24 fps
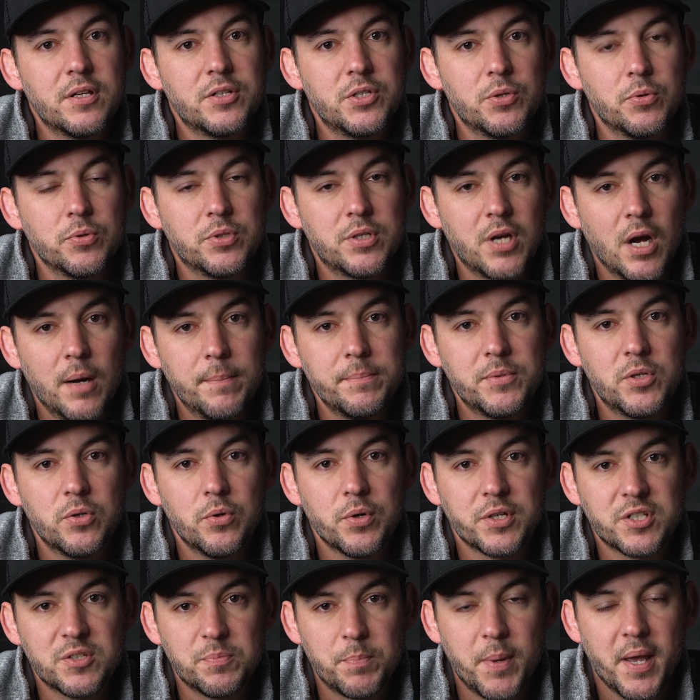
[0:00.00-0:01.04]
that you would come
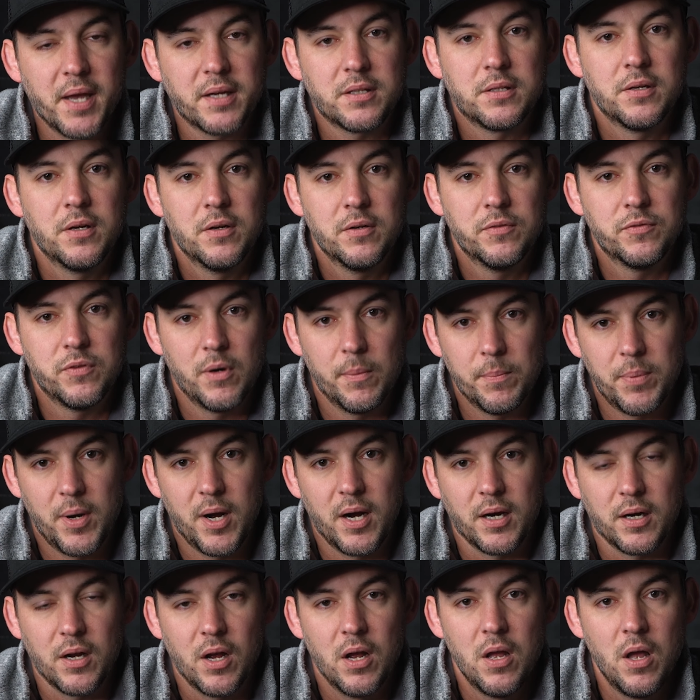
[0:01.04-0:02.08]
to expect from P
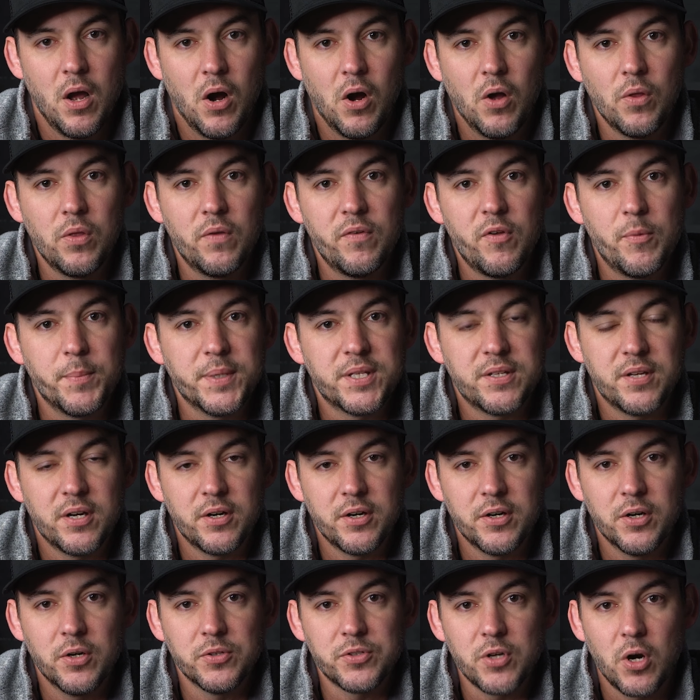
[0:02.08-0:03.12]
O C. All of the
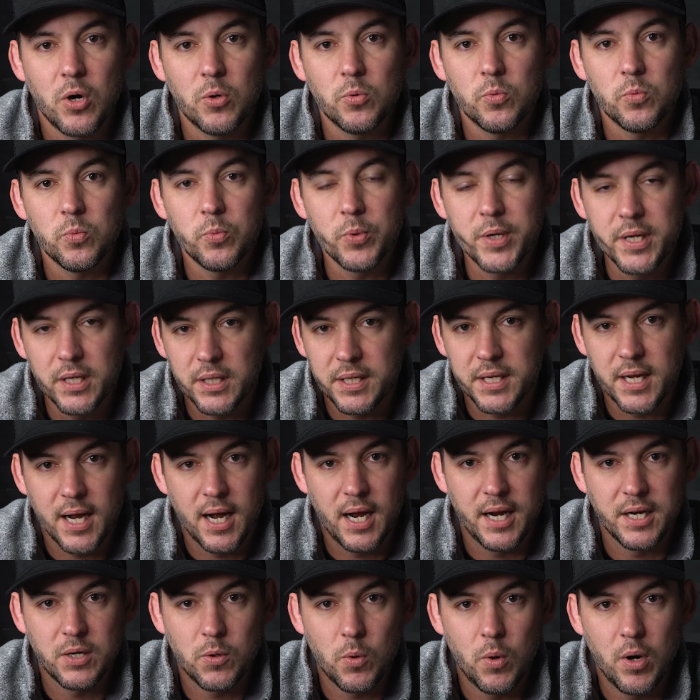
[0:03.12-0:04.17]
materials are really
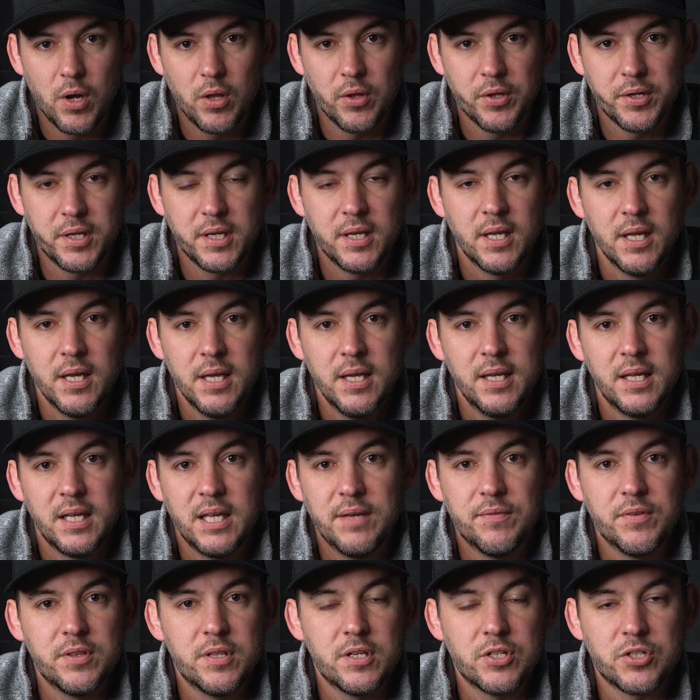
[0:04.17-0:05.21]
high quality.
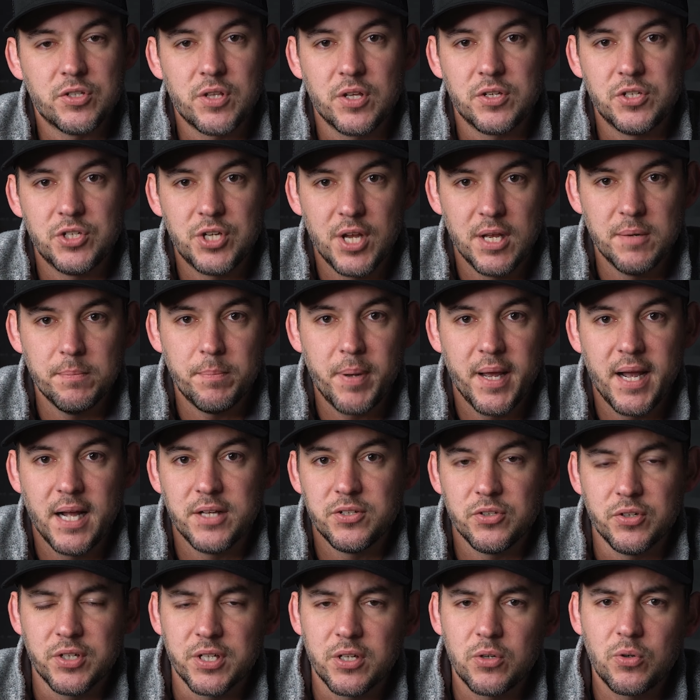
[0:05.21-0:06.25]
Even just the chin
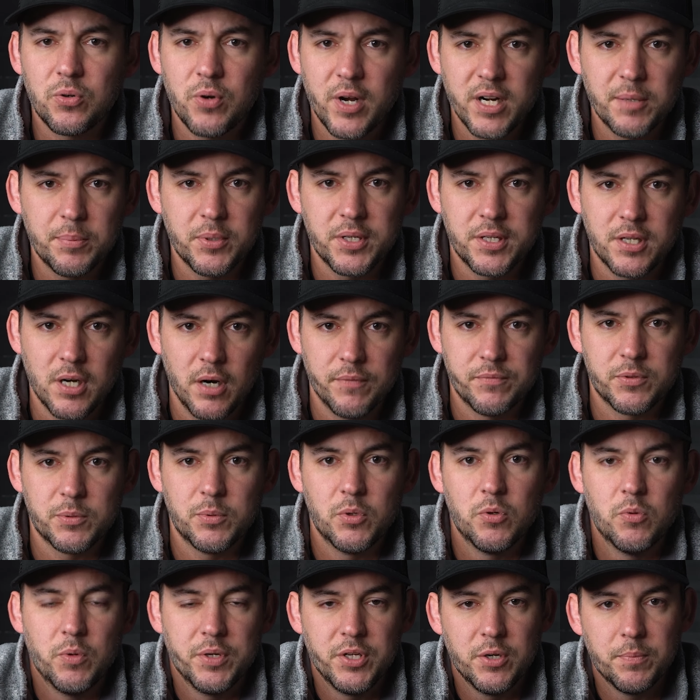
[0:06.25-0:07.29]
pads are incredibly
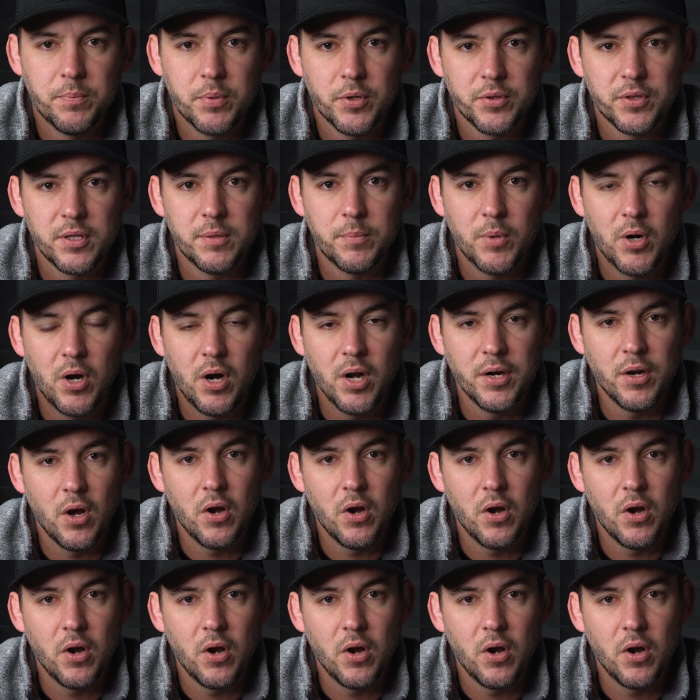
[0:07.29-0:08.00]
comfortable when you put them on.